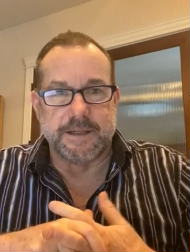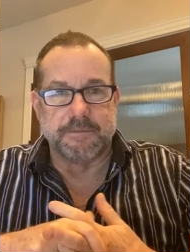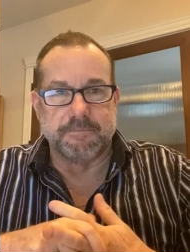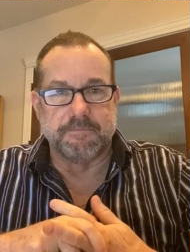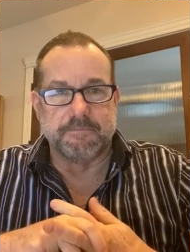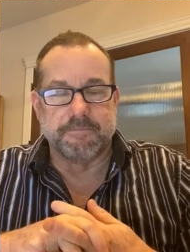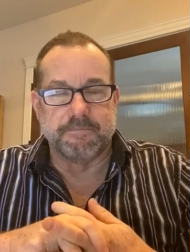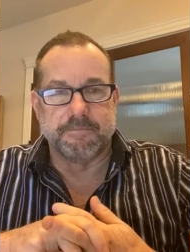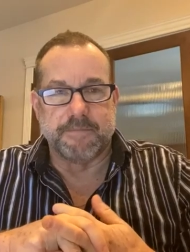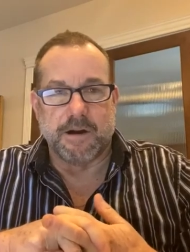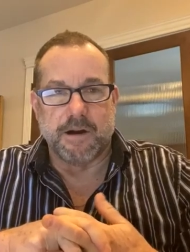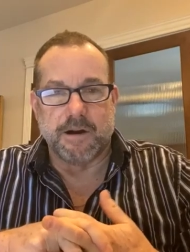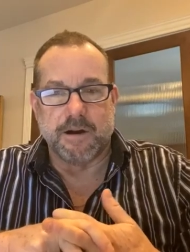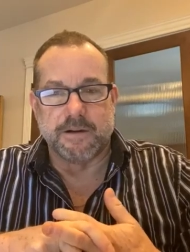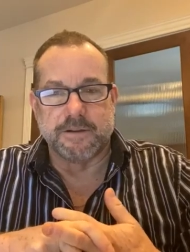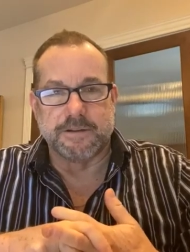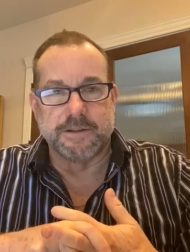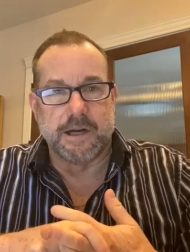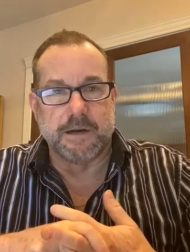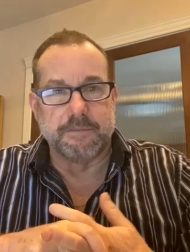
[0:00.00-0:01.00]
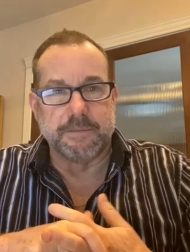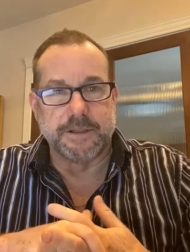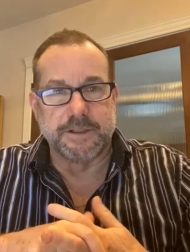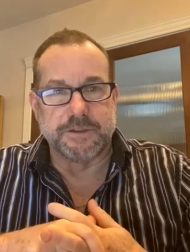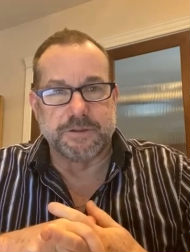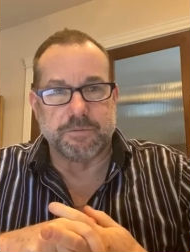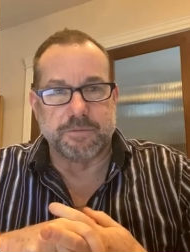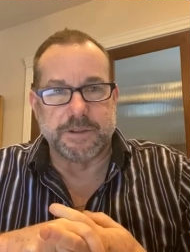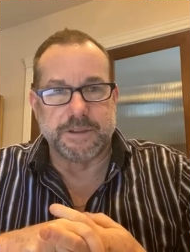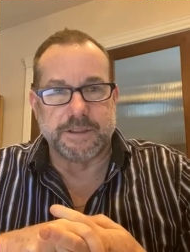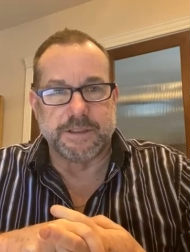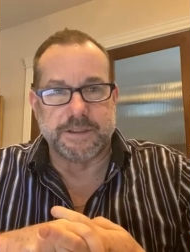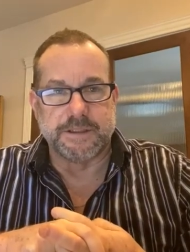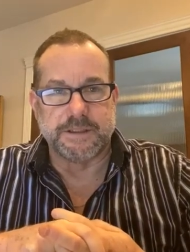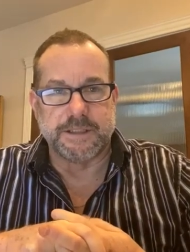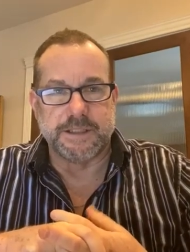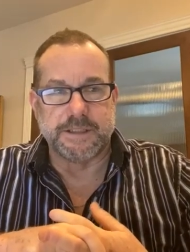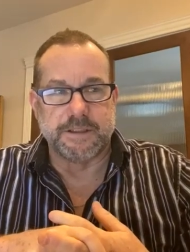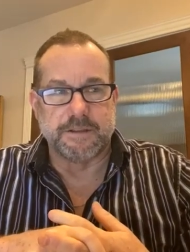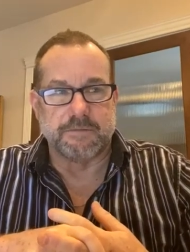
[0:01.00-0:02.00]
um, our dominance wouldn't
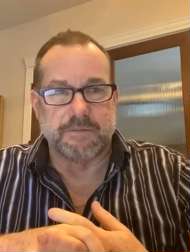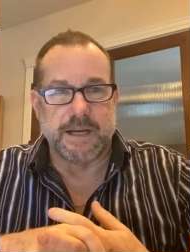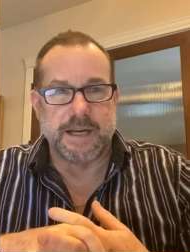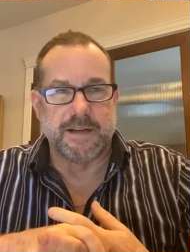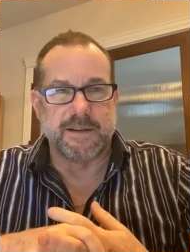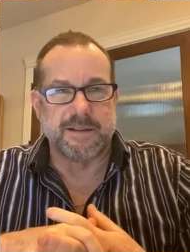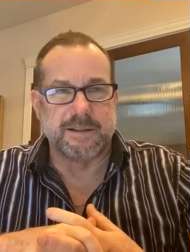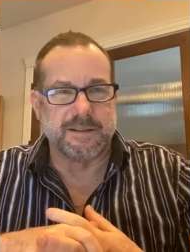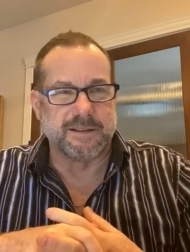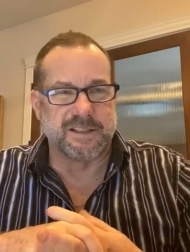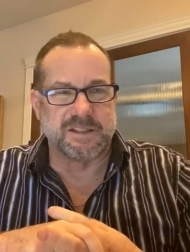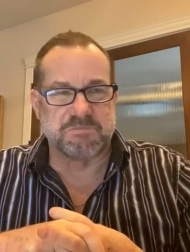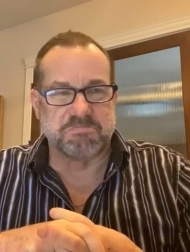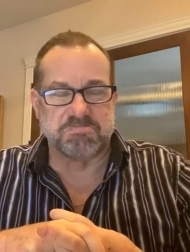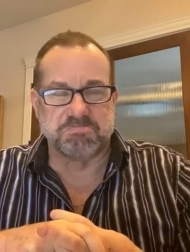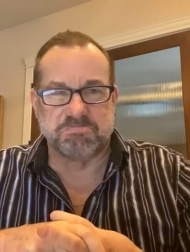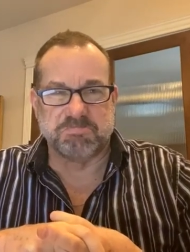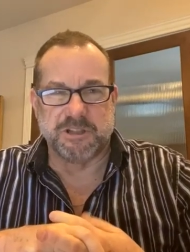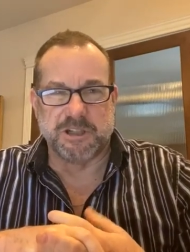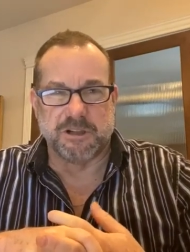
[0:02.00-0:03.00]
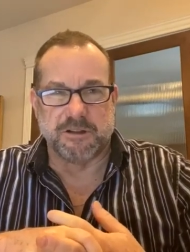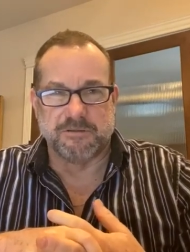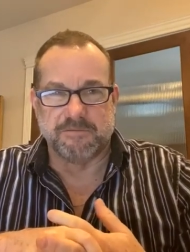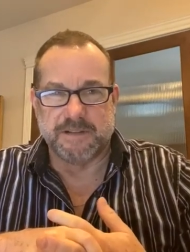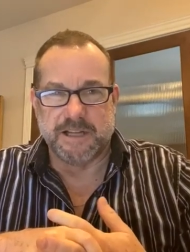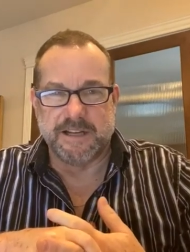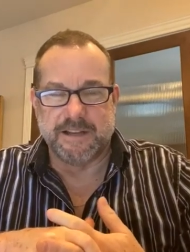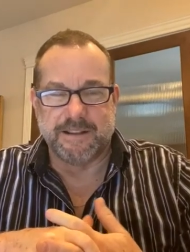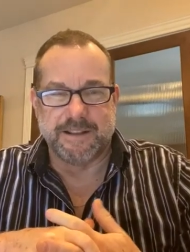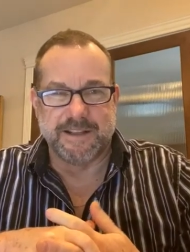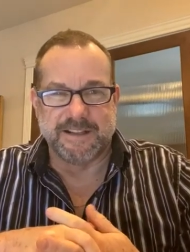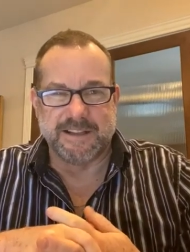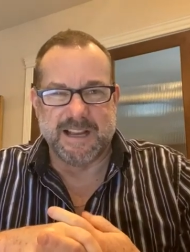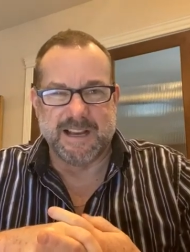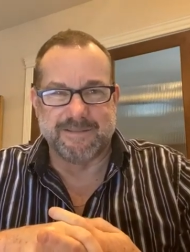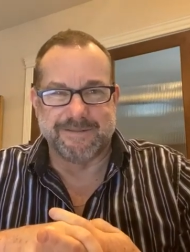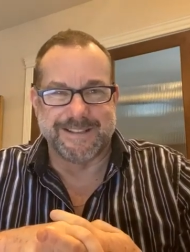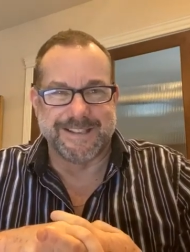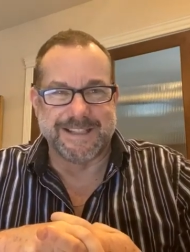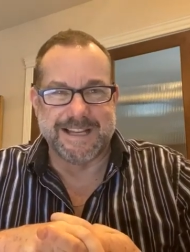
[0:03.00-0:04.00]
continue, right? Because, you know, anything
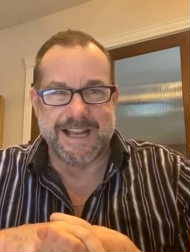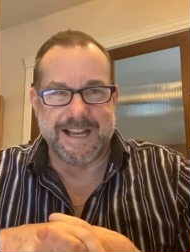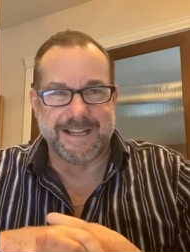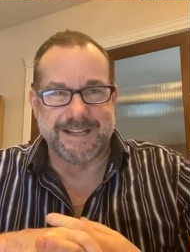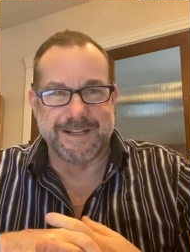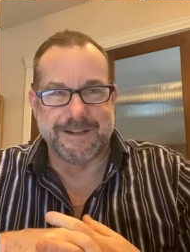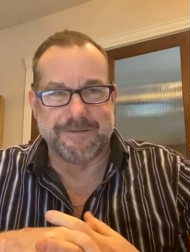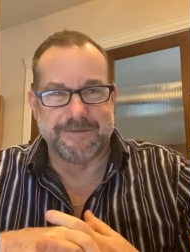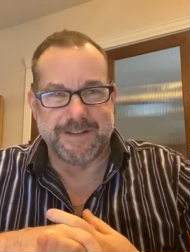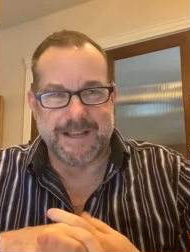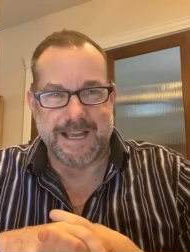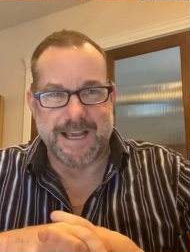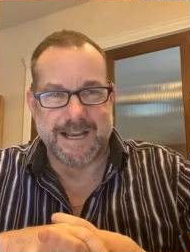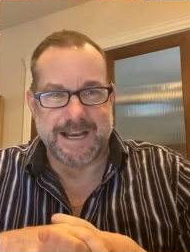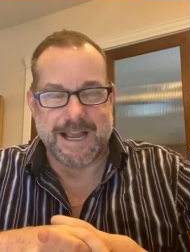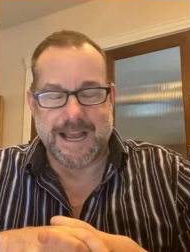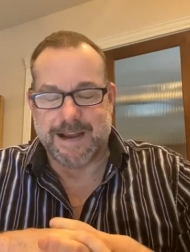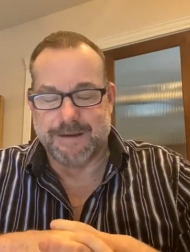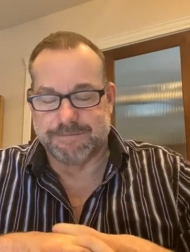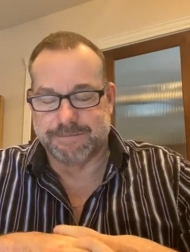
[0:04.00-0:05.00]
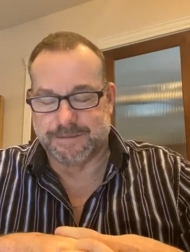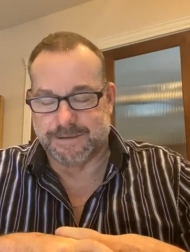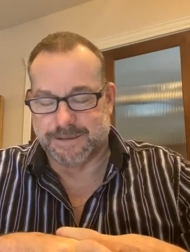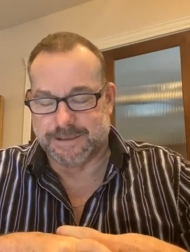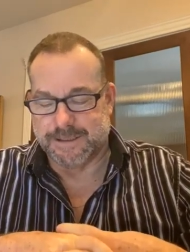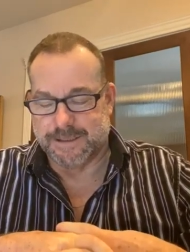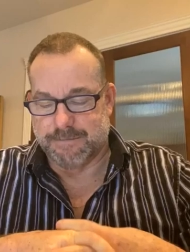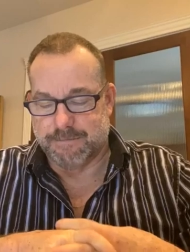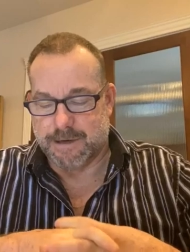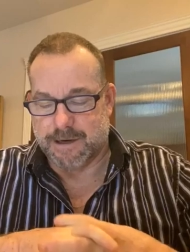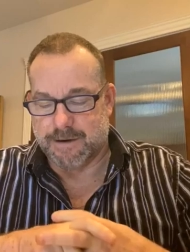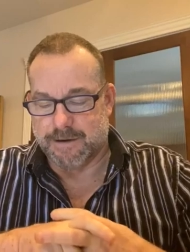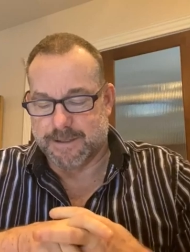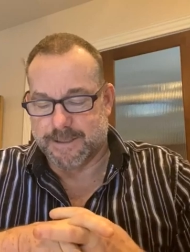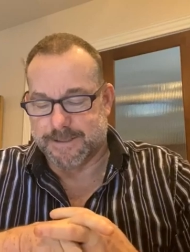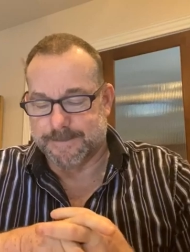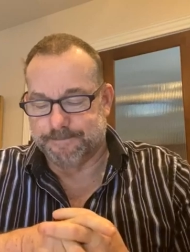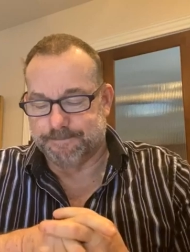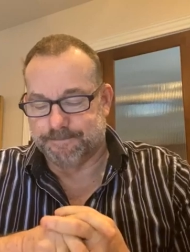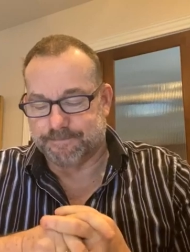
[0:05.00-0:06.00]
negative can't happen in
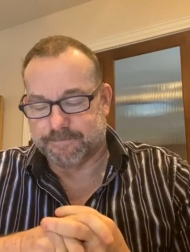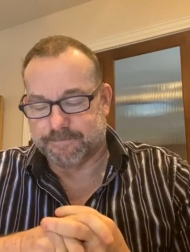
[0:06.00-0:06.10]
America.